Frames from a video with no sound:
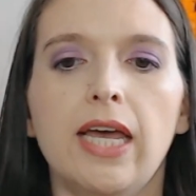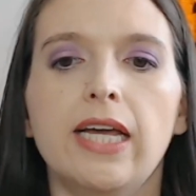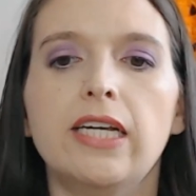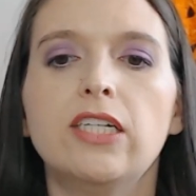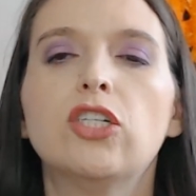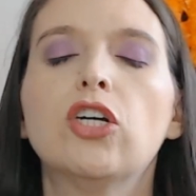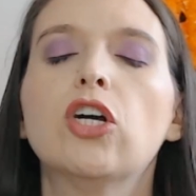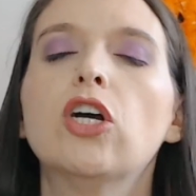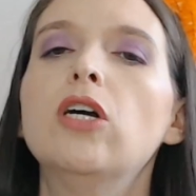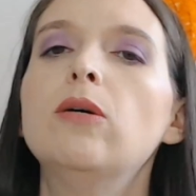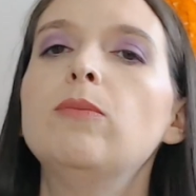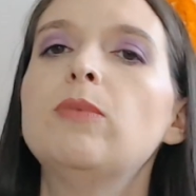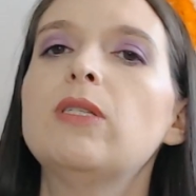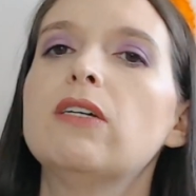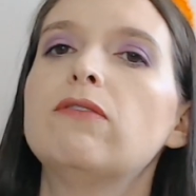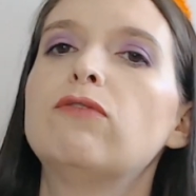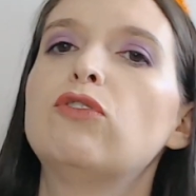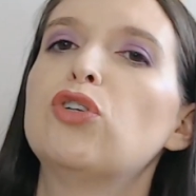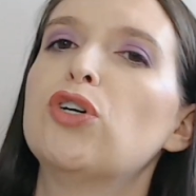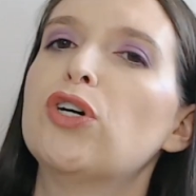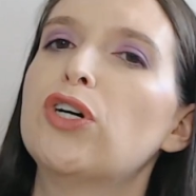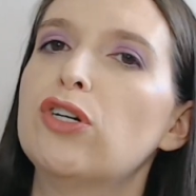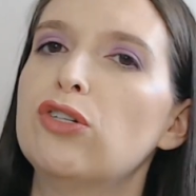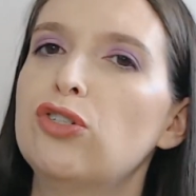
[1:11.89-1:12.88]
In terms of
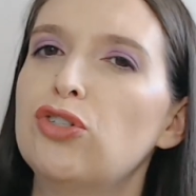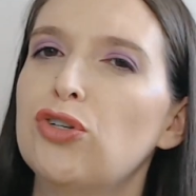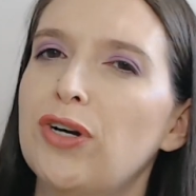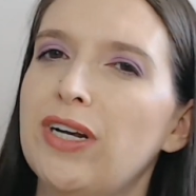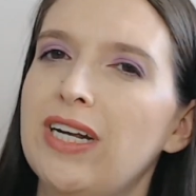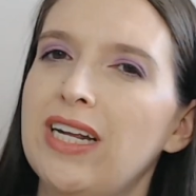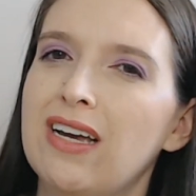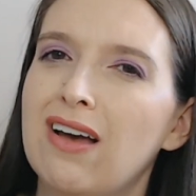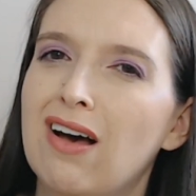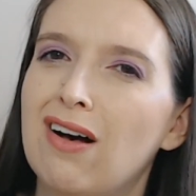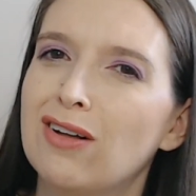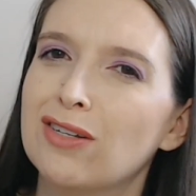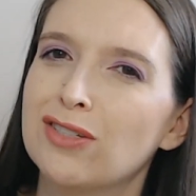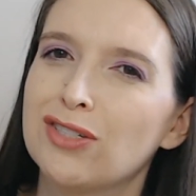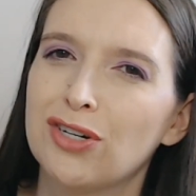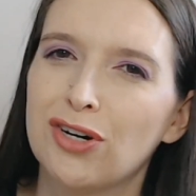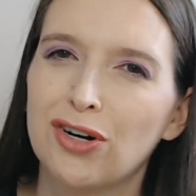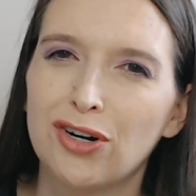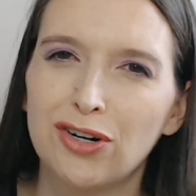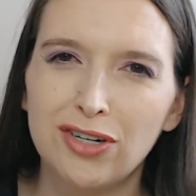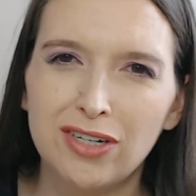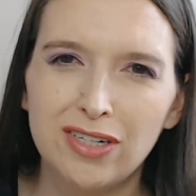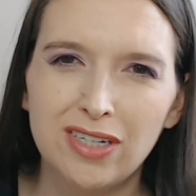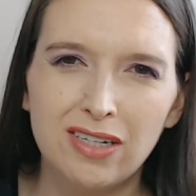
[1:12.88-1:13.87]
trick-or-treating
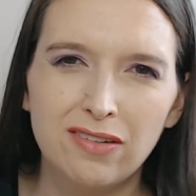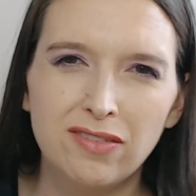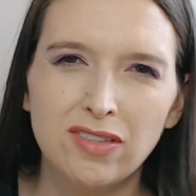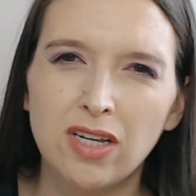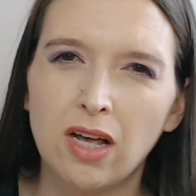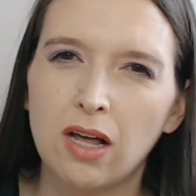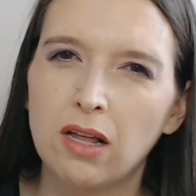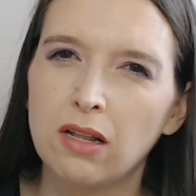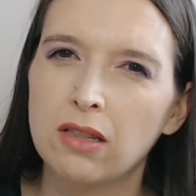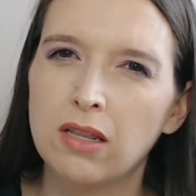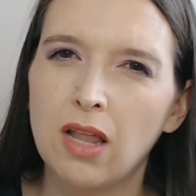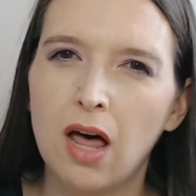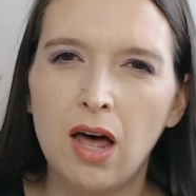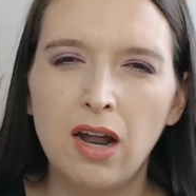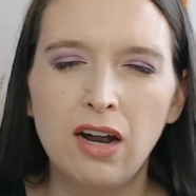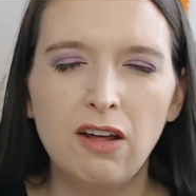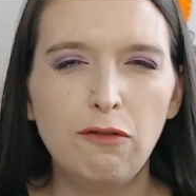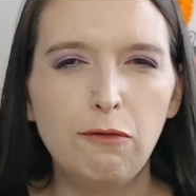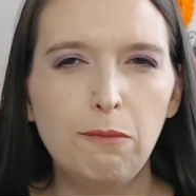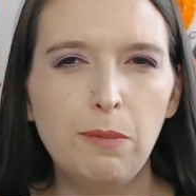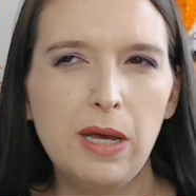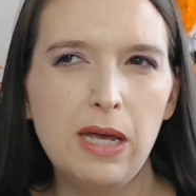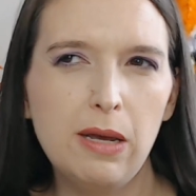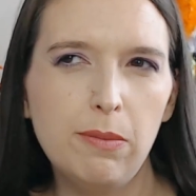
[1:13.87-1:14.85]
alternatives, a lot
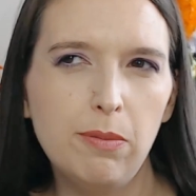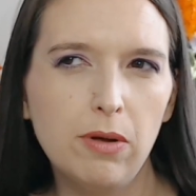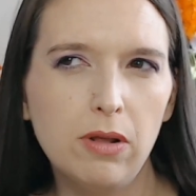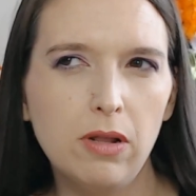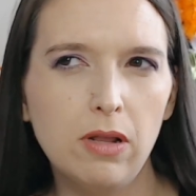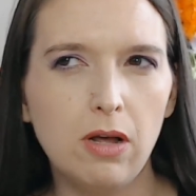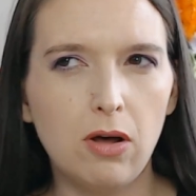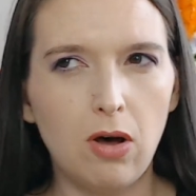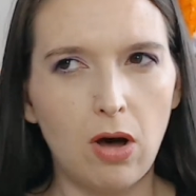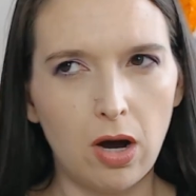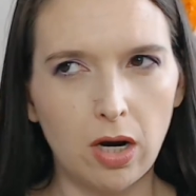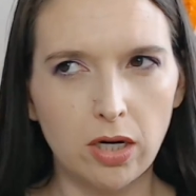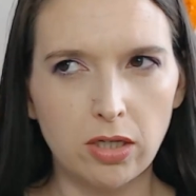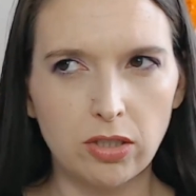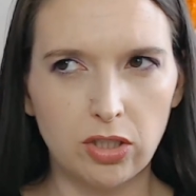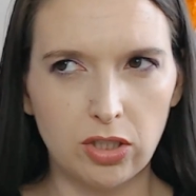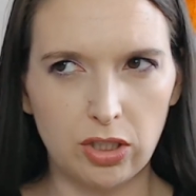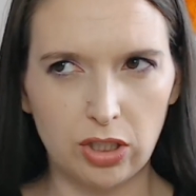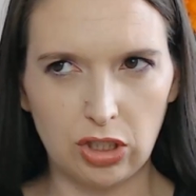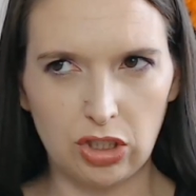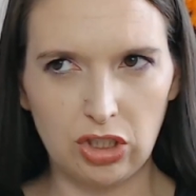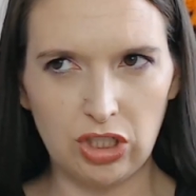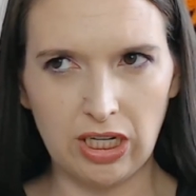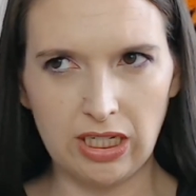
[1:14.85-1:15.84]
of people are
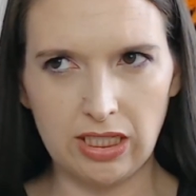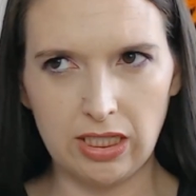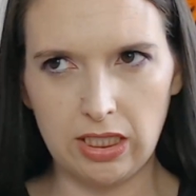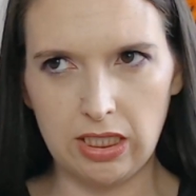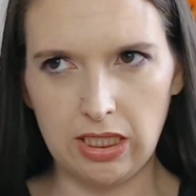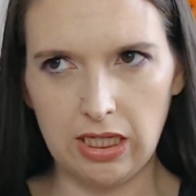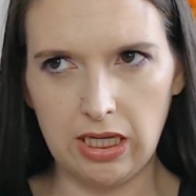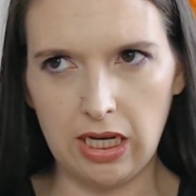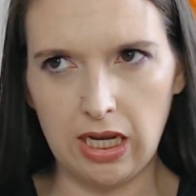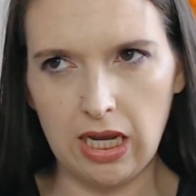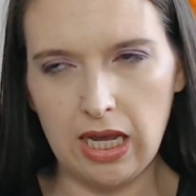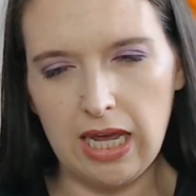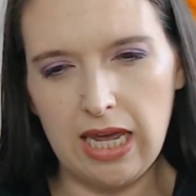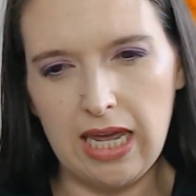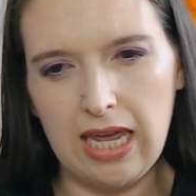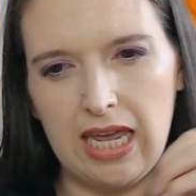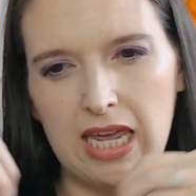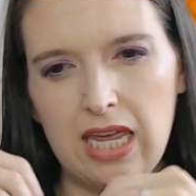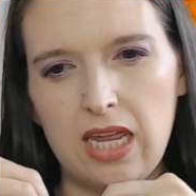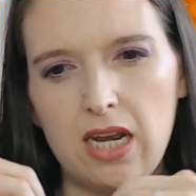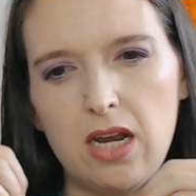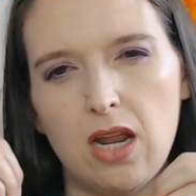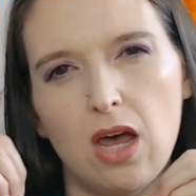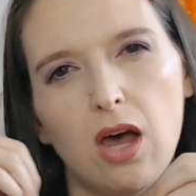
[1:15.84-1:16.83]
suggesting
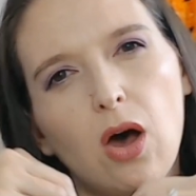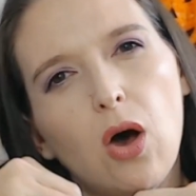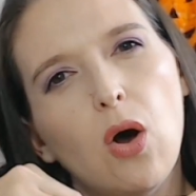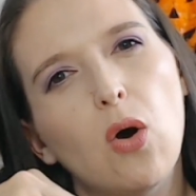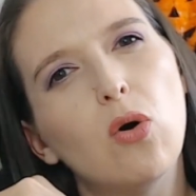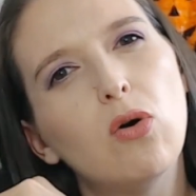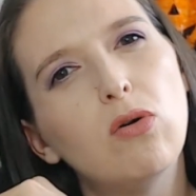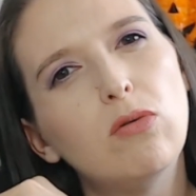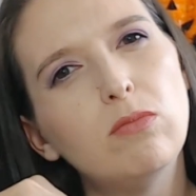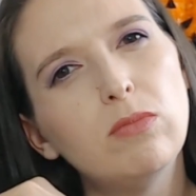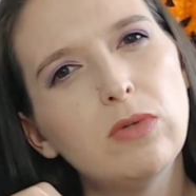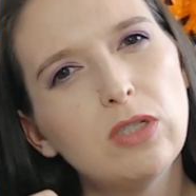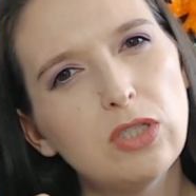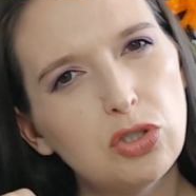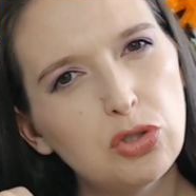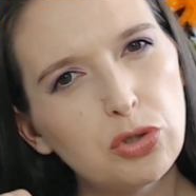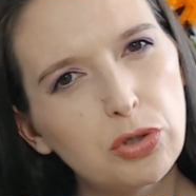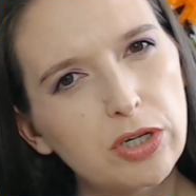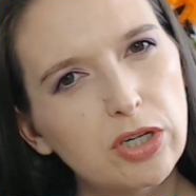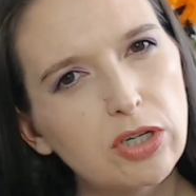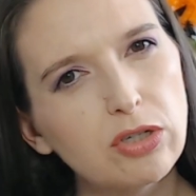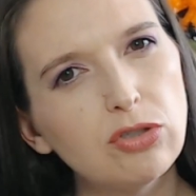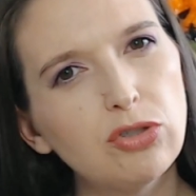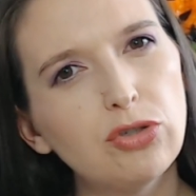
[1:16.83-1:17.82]
in-home
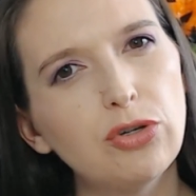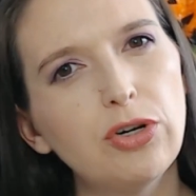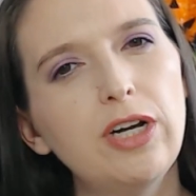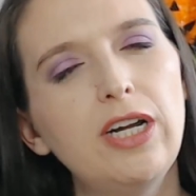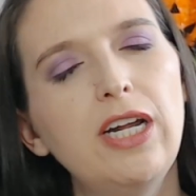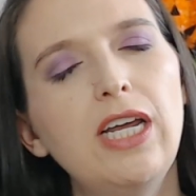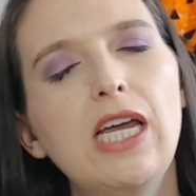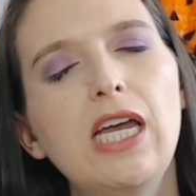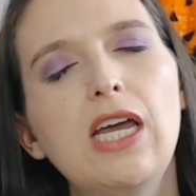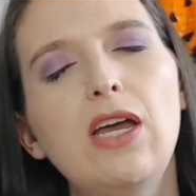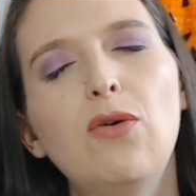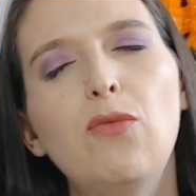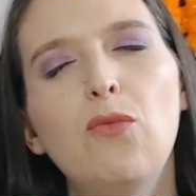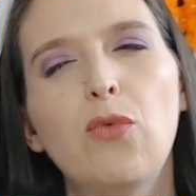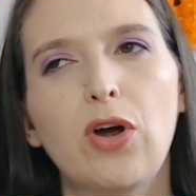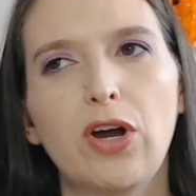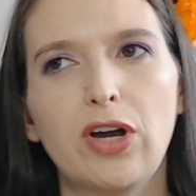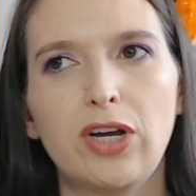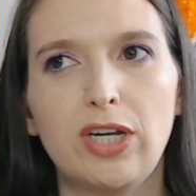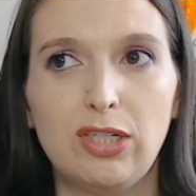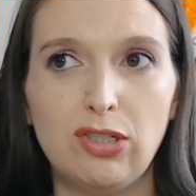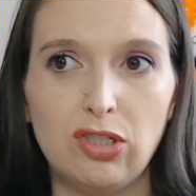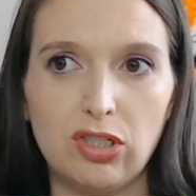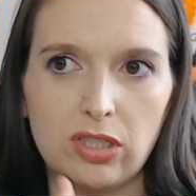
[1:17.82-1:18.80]
trick-or-treating where
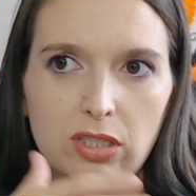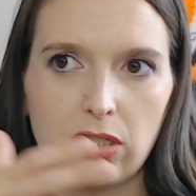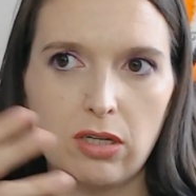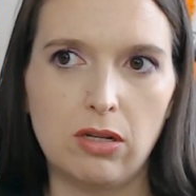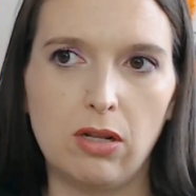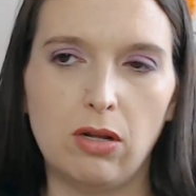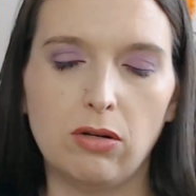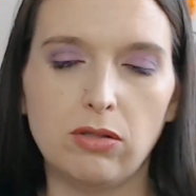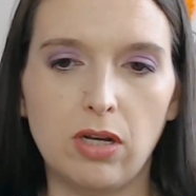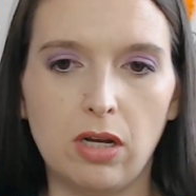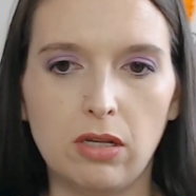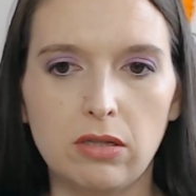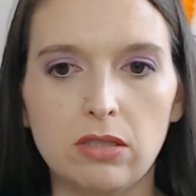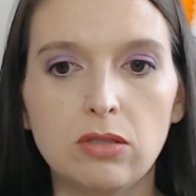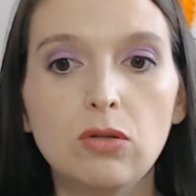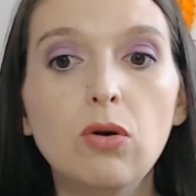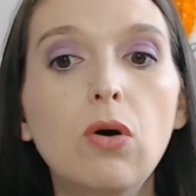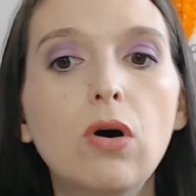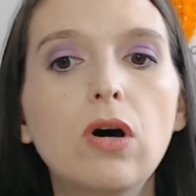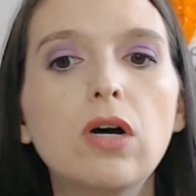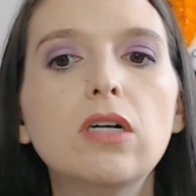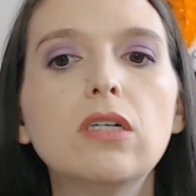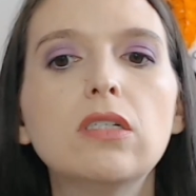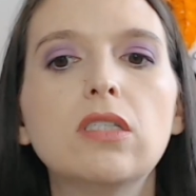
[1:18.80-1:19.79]
you just close all the
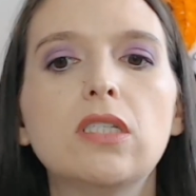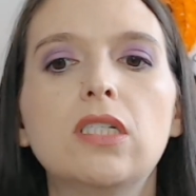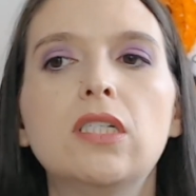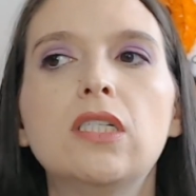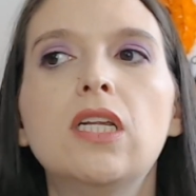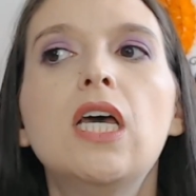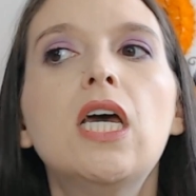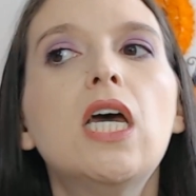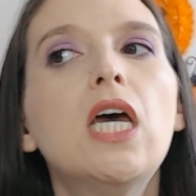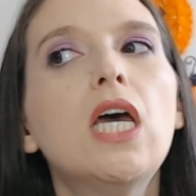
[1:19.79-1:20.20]
doors and,